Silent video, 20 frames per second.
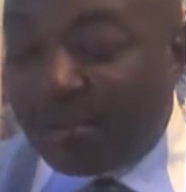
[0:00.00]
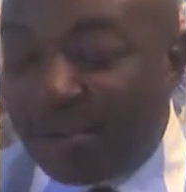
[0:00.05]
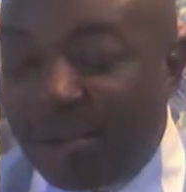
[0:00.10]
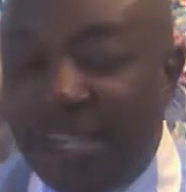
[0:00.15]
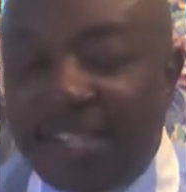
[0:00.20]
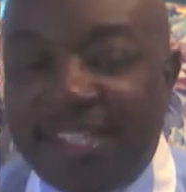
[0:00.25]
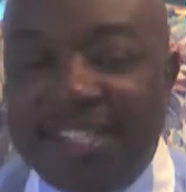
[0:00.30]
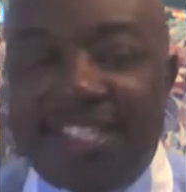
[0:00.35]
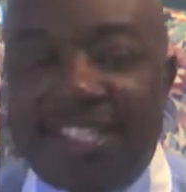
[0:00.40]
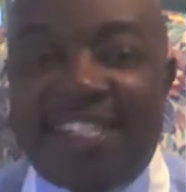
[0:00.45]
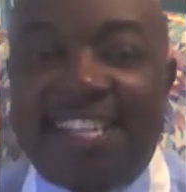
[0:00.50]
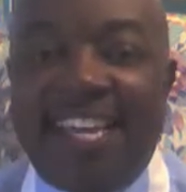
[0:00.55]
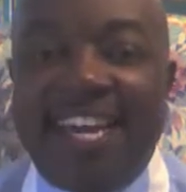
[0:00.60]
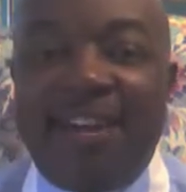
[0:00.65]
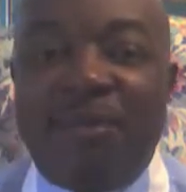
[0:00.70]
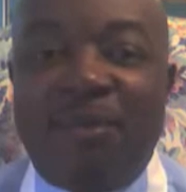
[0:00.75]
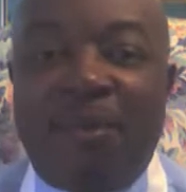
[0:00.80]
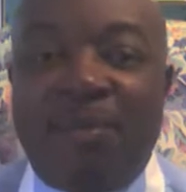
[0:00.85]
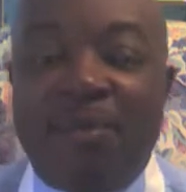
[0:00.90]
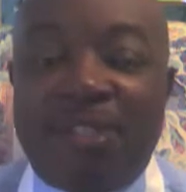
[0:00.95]
so we
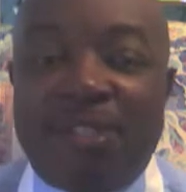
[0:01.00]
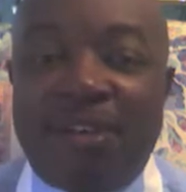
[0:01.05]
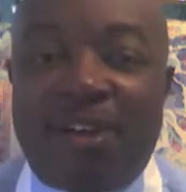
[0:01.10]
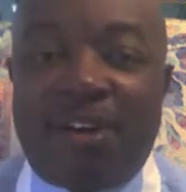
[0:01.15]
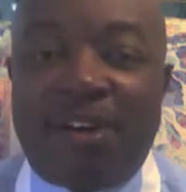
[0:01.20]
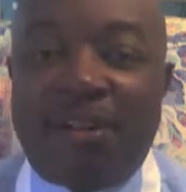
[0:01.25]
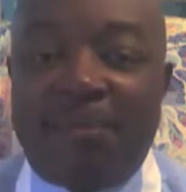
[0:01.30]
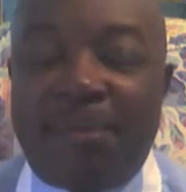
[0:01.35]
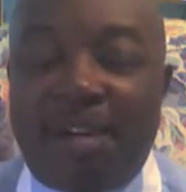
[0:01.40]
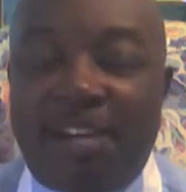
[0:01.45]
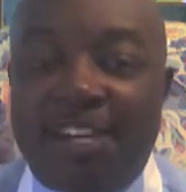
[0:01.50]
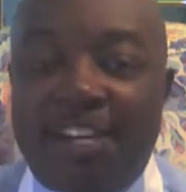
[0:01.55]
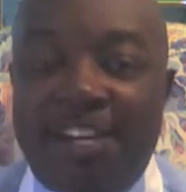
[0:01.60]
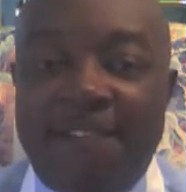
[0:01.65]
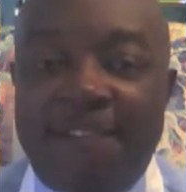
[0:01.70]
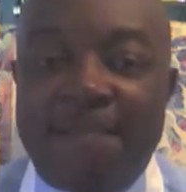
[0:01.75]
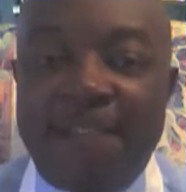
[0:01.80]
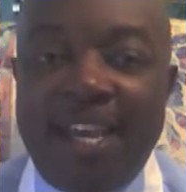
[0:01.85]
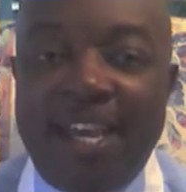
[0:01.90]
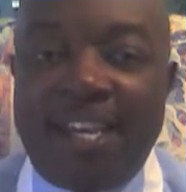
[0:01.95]
understand what we're talking about
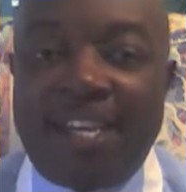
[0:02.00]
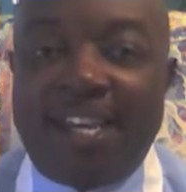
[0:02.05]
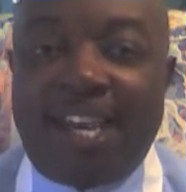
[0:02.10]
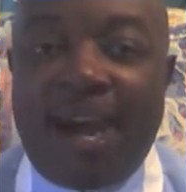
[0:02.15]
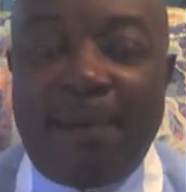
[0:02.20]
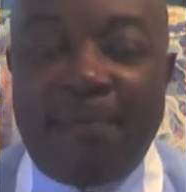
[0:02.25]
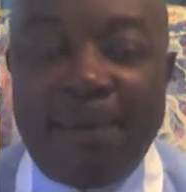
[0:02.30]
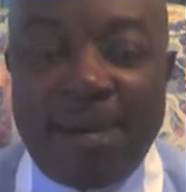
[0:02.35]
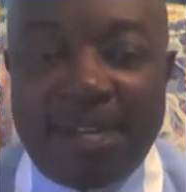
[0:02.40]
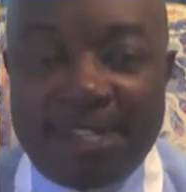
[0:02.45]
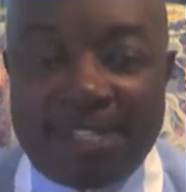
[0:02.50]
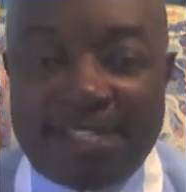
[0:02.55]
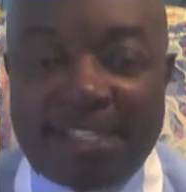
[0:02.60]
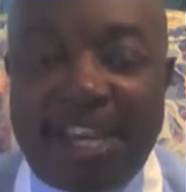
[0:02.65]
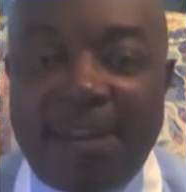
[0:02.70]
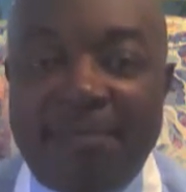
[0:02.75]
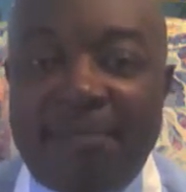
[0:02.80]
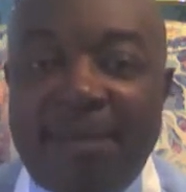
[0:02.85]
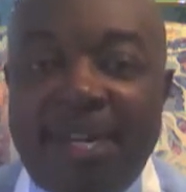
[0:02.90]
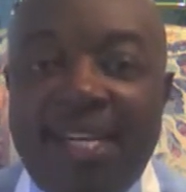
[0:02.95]
here. Now, I made a
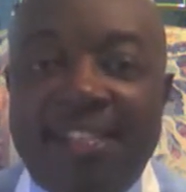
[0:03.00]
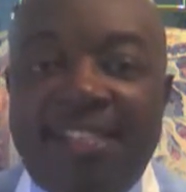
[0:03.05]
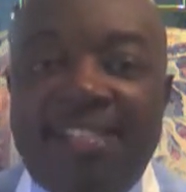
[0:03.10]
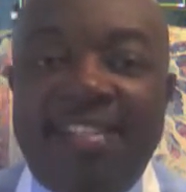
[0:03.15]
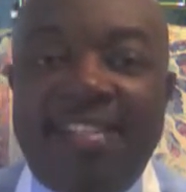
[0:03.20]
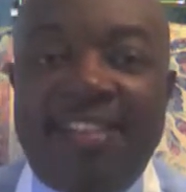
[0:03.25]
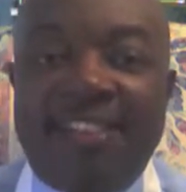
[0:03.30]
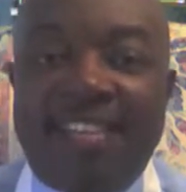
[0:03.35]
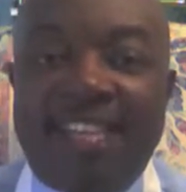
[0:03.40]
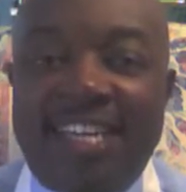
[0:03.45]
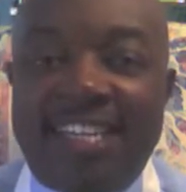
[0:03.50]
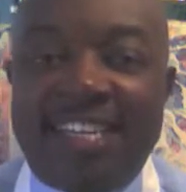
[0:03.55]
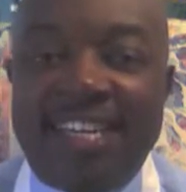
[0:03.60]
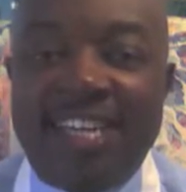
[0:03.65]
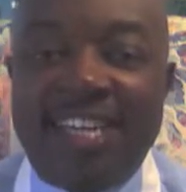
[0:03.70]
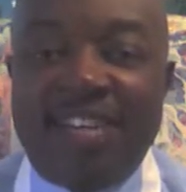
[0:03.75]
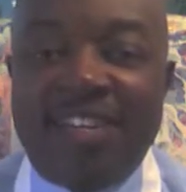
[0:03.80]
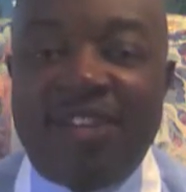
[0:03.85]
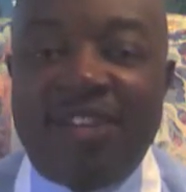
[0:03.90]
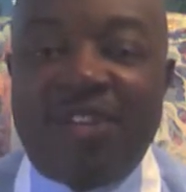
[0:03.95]
statement. I said that
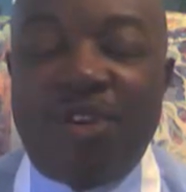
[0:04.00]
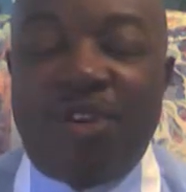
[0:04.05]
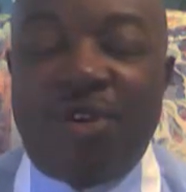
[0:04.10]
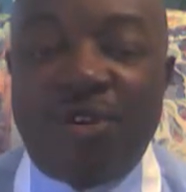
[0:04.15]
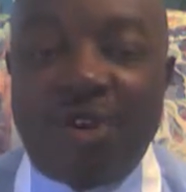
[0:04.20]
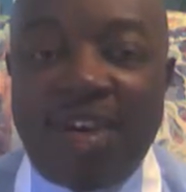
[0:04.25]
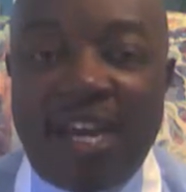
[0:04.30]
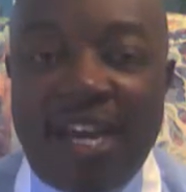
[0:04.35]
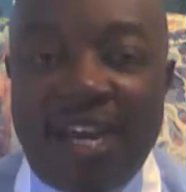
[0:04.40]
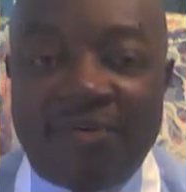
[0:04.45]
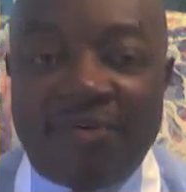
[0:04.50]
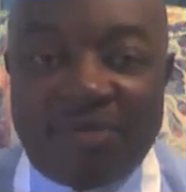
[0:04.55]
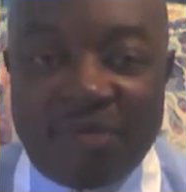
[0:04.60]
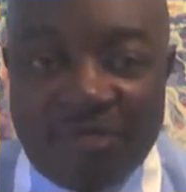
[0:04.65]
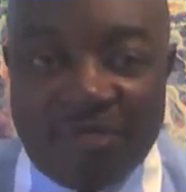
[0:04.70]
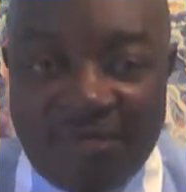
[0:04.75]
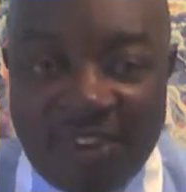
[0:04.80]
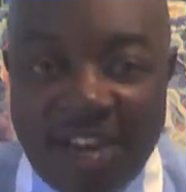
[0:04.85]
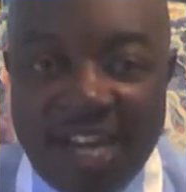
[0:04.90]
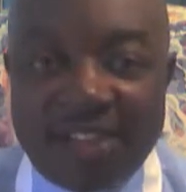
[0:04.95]
you don't have
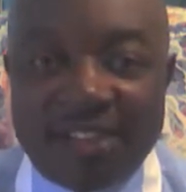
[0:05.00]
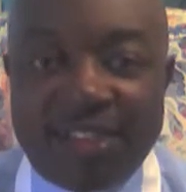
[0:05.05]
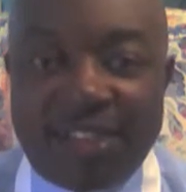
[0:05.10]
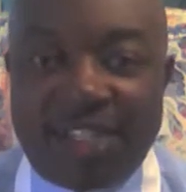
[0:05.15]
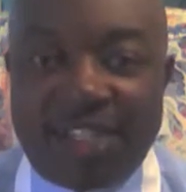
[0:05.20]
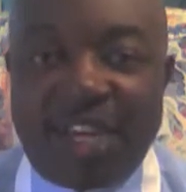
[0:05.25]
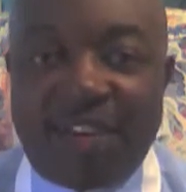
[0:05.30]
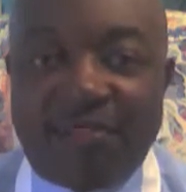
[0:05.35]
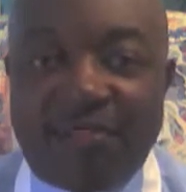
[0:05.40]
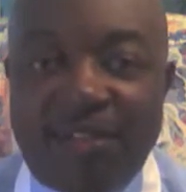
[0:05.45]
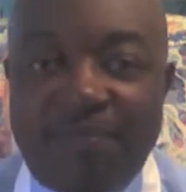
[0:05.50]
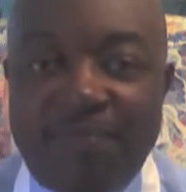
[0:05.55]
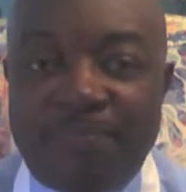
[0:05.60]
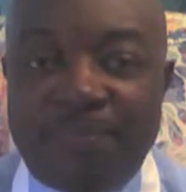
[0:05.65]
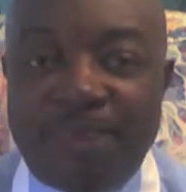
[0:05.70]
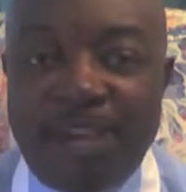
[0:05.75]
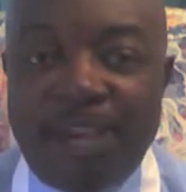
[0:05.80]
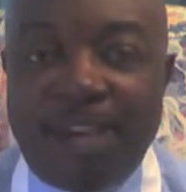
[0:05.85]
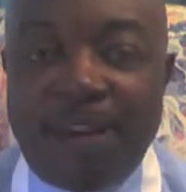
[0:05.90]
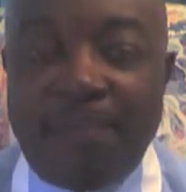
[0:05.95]
to fight the devil,
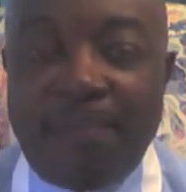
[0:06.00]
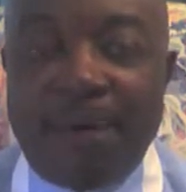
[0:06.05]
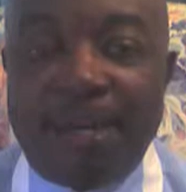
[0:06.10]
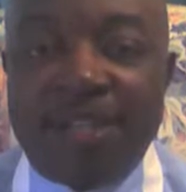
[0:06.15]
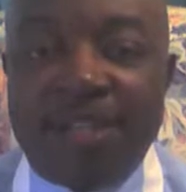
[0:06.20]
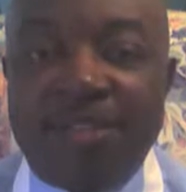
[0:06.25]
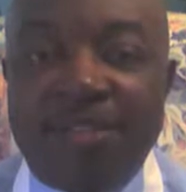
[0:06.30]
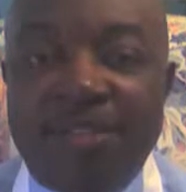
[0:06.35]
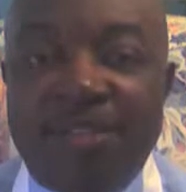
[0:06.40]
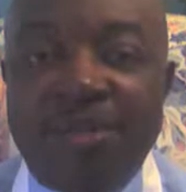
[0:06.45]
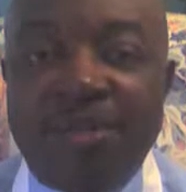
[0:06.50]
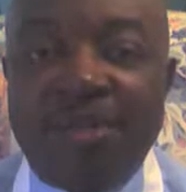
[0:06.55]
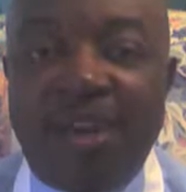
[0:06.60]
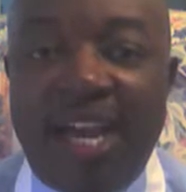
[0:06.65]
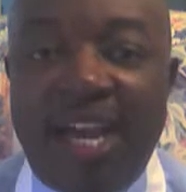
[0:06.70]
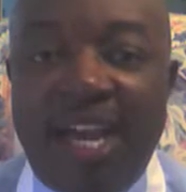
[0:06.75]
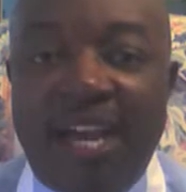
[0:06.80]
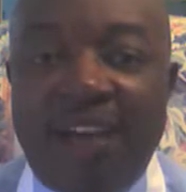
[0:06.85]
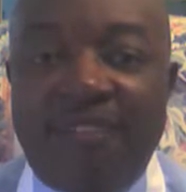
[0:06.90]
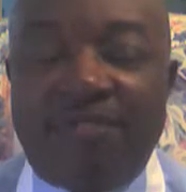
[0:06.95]
but you do
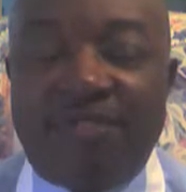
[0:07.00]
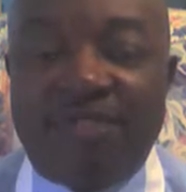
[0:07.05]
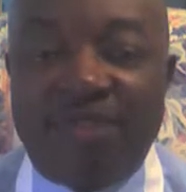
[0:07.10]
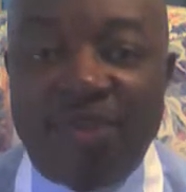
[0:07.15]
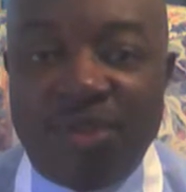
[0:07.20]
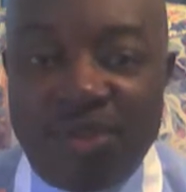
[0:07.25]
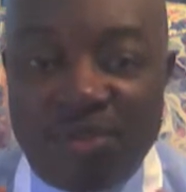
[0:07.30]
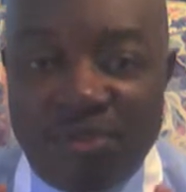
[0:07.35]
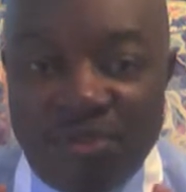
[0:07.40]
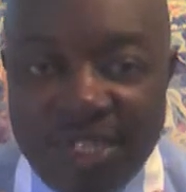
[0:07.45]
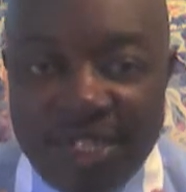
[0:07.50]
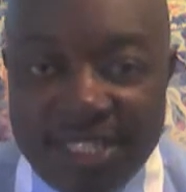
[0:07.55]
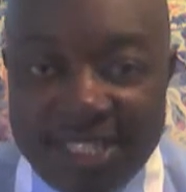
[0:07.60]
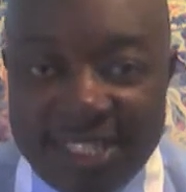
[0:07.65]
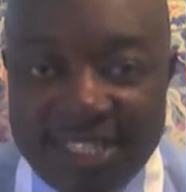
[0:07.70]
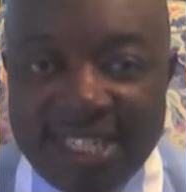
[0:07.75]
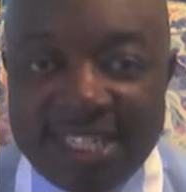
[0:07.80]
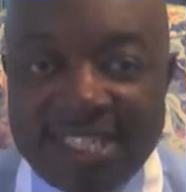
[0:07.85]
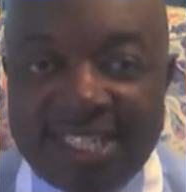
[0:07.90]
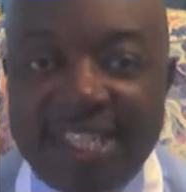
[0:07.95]
have to
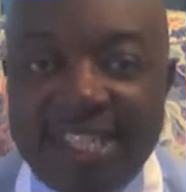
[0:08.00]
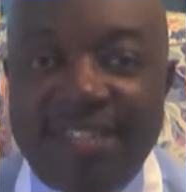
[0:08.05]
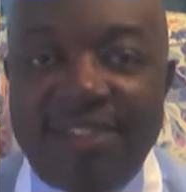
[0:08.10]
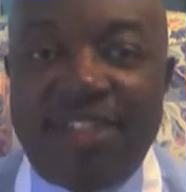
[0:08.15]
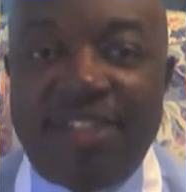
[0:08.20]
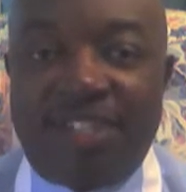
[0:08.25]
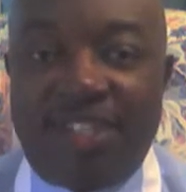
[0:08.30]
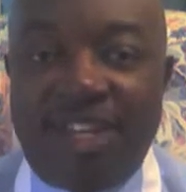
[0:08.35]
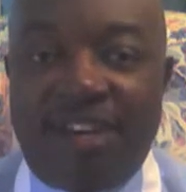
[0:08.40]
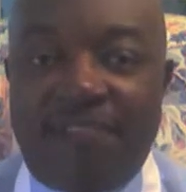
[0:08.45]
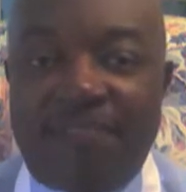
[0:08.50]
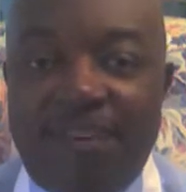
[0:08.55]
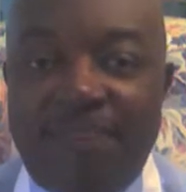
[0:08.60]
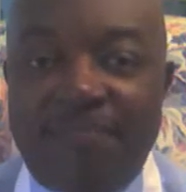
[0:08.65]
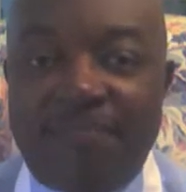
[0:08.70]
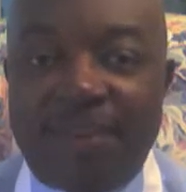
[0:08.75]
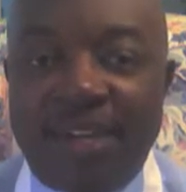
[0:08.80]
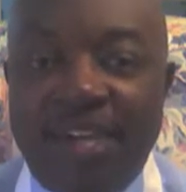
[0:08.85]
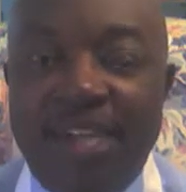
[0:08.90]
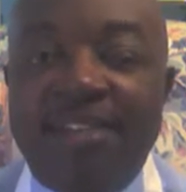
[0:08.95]
resist the
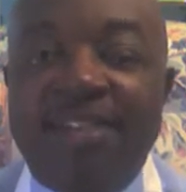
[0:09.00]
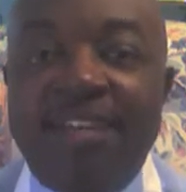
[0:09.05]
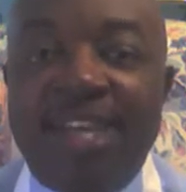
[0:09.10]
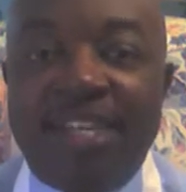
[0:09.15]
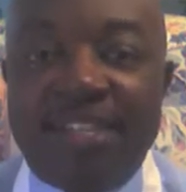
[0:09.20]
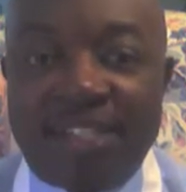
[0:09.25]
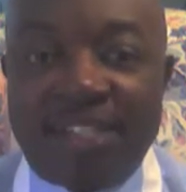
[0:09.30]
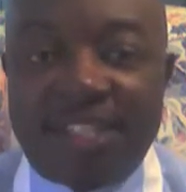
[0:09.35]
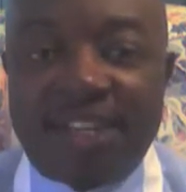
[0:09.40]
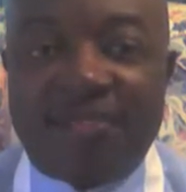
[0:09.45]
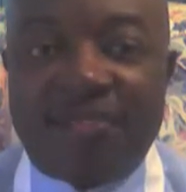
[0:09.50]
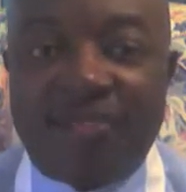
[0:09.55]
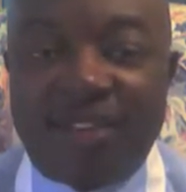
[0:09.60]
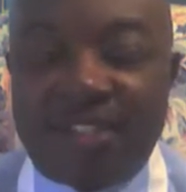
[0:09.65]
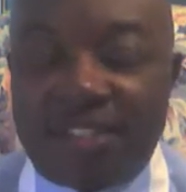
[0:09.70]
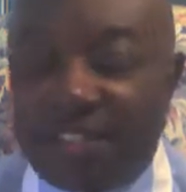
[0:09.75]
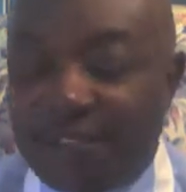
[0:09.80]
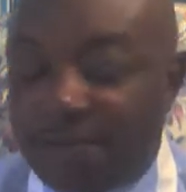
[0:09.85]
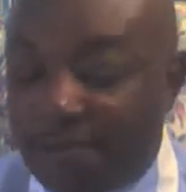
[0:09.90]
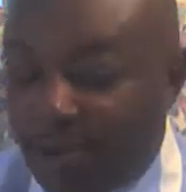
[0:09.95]
devil. There's a
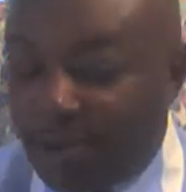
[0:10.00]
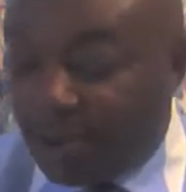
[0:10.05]
difference,